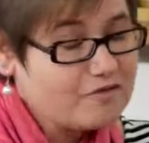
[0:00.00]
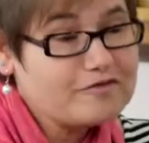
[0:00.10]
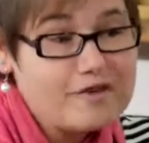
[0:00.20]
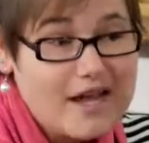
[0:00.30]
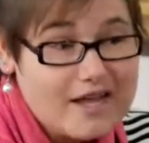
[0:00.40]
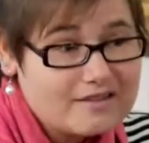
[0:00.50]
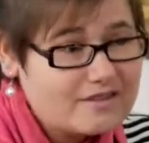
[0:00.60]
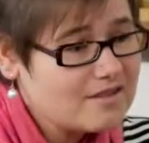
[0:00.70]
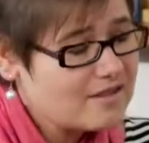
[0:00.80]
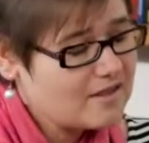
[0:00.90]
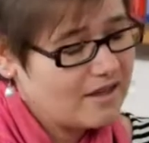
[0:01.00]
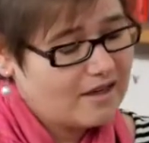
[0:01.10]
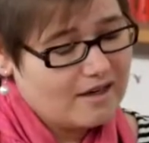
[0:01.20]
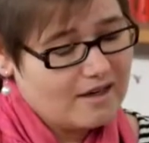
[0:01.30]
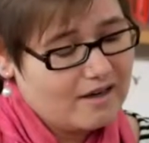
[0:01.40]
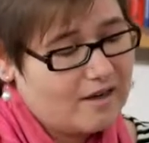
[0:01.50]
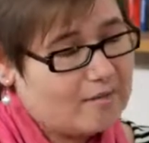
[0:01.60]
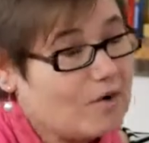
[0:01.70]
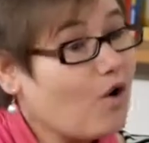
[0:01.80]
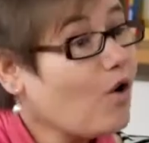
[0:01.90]
friends,
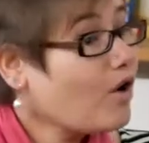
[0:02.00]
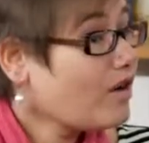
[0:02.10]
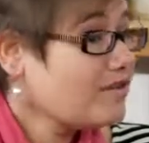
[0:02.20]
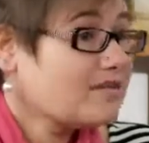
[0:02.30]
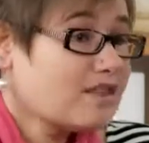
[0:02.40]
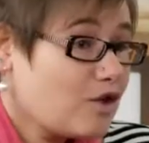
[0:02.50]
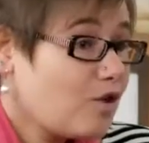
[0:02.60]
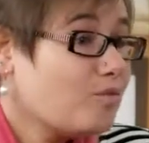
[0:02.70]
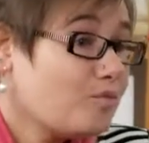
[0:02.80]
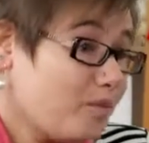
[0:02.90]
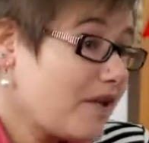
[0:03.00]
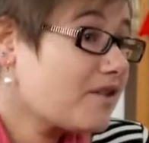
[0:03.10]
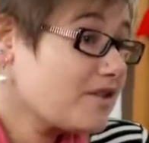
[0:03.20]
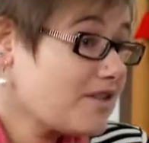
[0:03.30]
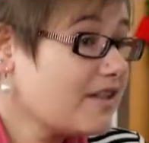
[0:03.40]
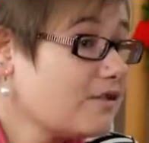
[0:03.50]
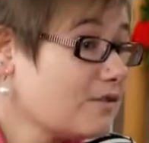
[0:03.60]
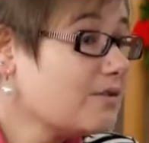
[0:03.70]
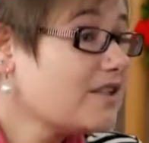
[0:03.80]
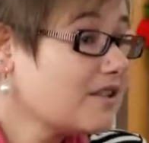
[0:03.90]
or peers that
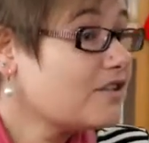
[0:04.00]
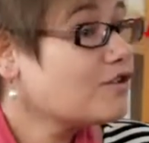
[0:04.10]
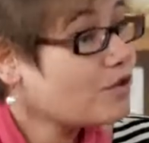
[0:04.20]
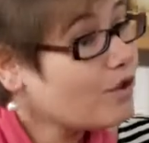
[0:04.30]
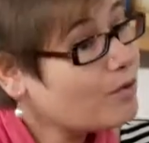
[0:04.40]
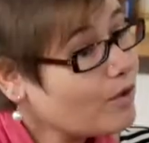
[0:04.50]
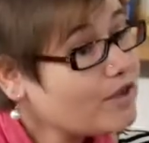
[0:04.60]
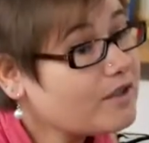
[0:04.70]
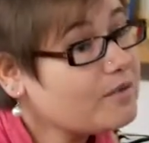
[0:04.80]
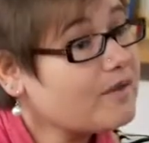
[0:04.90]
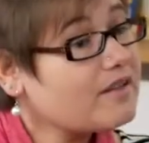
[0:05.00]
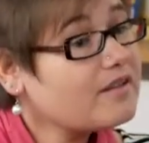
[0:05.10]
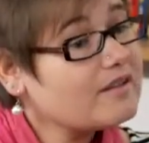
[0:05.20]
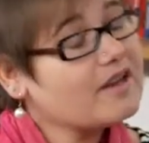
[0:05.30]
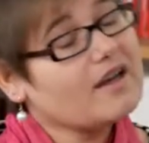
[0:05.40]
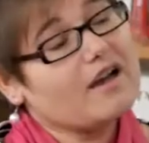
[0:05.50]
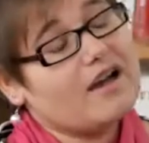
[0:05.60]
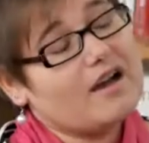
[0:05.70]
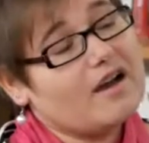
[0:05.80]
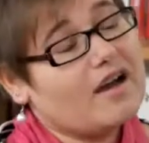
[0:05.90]
you really enjoy working with.
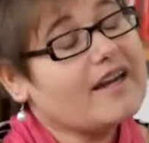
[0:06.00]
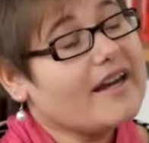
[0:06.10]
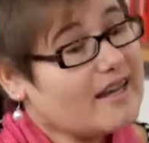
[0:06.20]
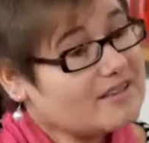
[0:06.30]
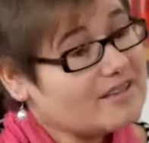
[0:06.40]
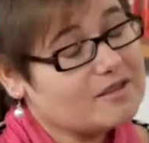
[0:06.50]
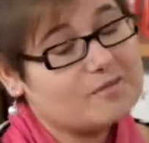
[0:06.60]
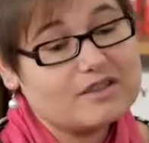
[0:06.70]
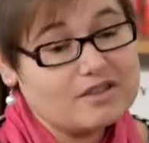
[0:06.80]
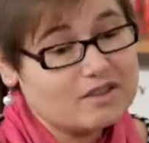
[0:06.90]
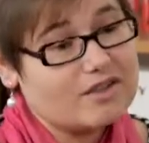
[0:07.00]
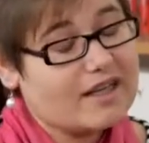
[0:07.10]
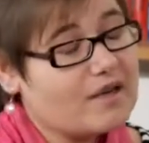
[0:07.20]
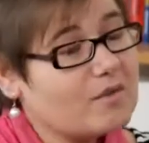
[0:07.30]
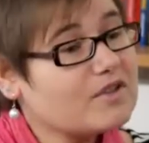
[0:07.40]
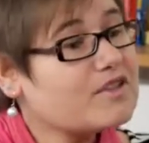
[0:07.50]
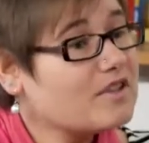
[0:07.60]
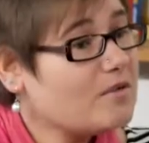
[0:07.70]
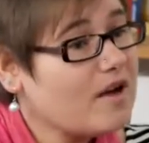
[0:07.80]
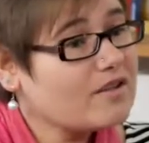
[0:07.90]
And ask them, like, can I once in
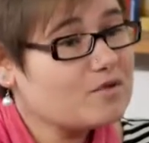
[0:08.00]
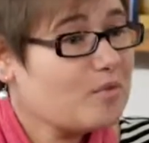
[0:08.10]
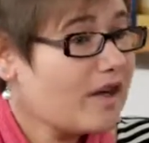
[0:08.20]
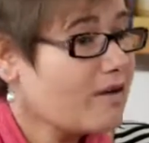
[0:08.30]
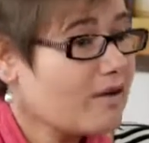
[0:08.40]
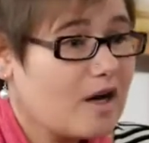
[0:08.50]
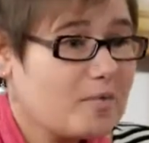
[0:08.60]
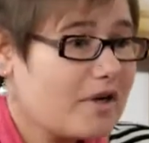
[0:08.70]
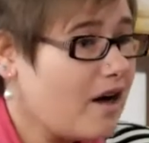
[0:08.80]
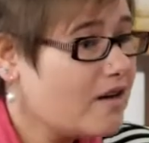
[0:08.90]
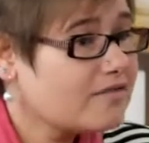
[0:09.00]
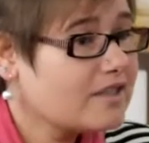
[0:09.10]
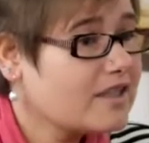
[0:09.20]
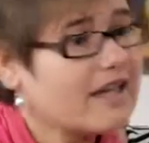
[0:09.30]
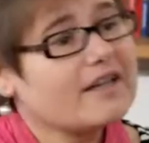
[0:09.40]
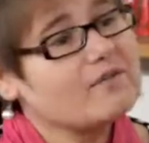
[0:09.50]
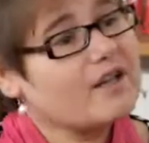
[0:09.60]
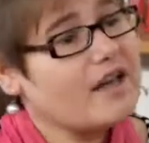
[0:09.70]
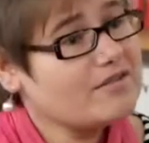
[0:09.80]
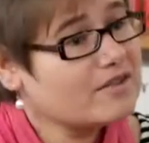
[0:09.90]
a while just buy you a cup of coffee and
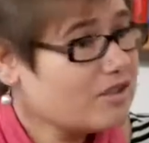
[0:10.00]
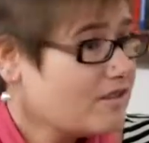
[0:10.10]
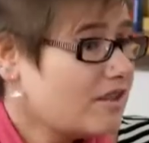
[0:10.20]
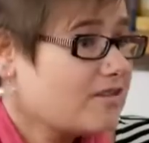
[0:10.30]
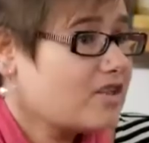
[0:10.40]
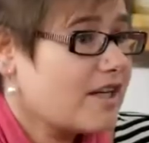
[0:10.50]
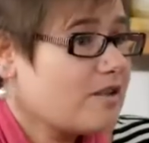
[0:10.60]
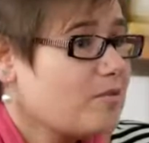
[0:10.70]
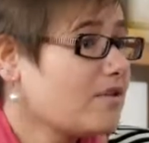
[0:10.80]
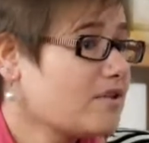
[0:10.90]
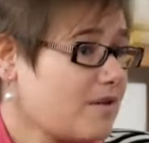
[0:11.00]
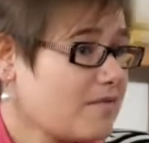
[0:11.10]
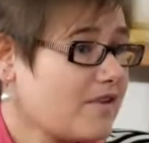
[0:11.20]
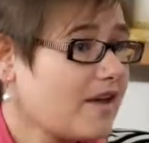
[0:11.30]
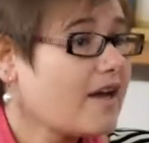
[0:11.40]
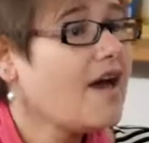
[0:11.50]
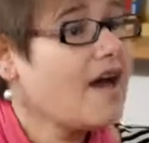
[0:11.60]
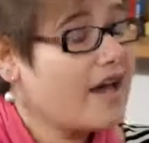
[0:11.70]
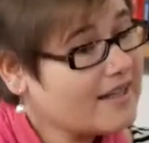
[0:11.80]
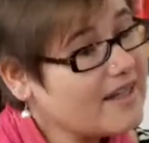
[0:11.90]
we'll have a little chat about something,
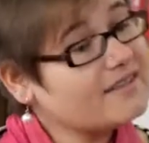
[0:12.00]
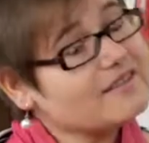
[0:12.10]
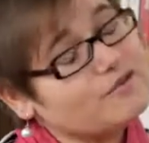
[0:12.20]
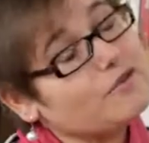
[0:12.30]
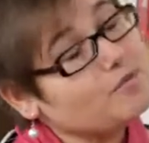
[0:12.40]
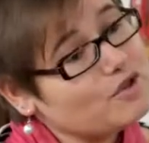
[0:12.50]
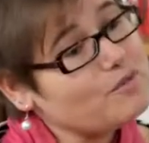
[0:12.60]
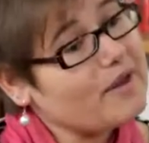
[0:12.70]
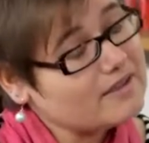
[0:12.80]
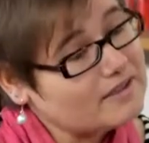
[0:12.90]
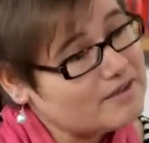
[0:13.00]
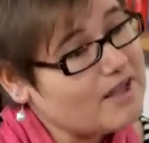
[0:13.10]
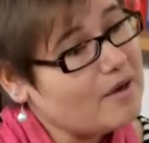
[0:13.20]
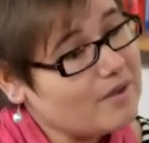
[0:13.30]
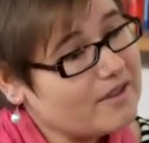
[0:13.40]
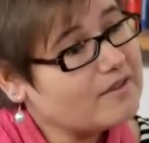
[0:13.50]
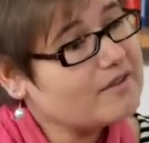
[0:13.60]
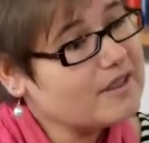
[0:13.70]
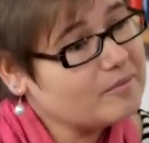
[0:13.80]
and get different perspectives that way.